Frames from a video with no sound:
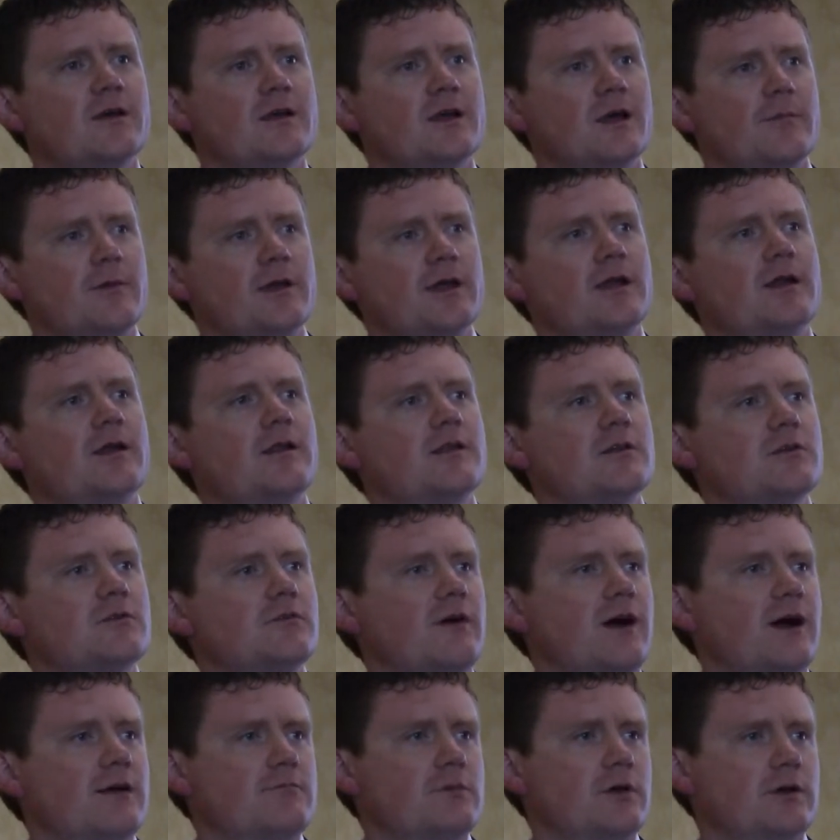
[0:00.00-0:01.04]
coming into this
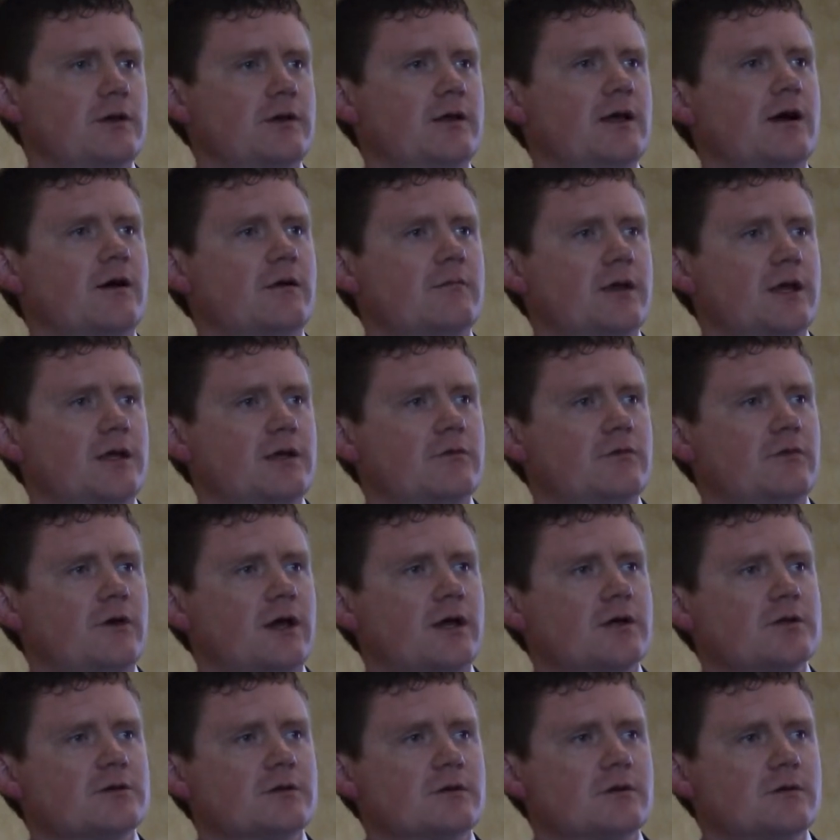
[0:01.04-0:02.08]
$5 million
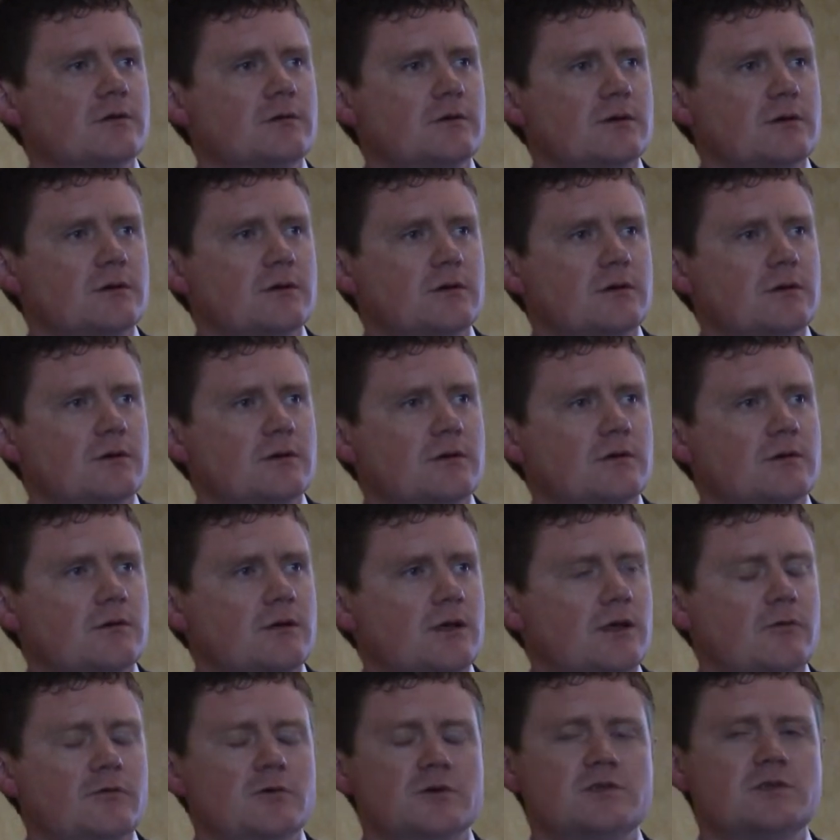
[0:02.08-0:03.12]
manufacturer.
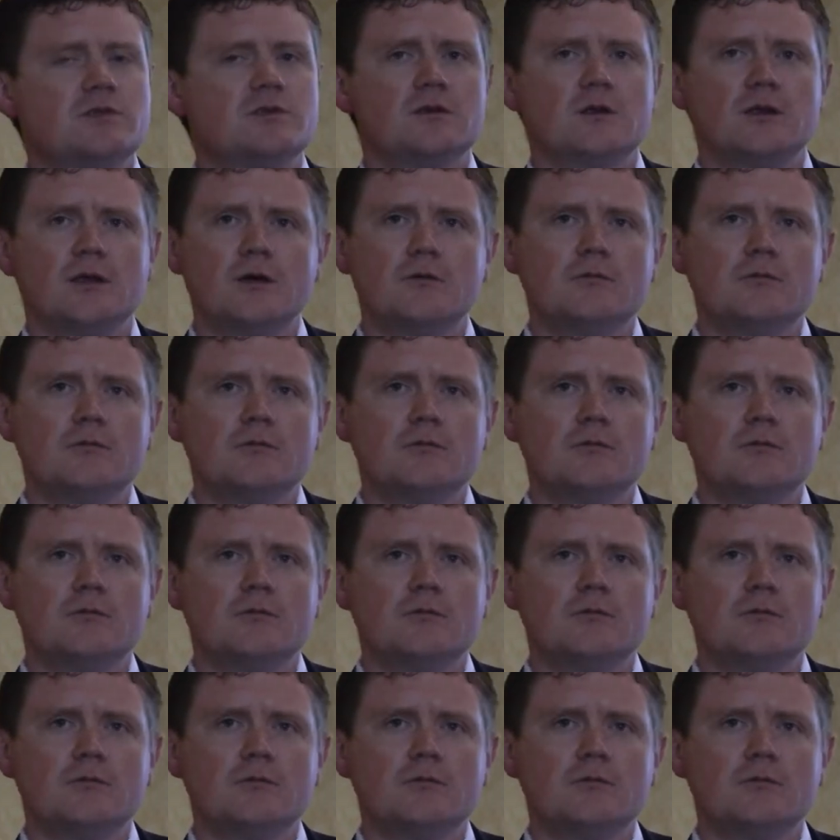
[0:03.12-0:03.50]
It was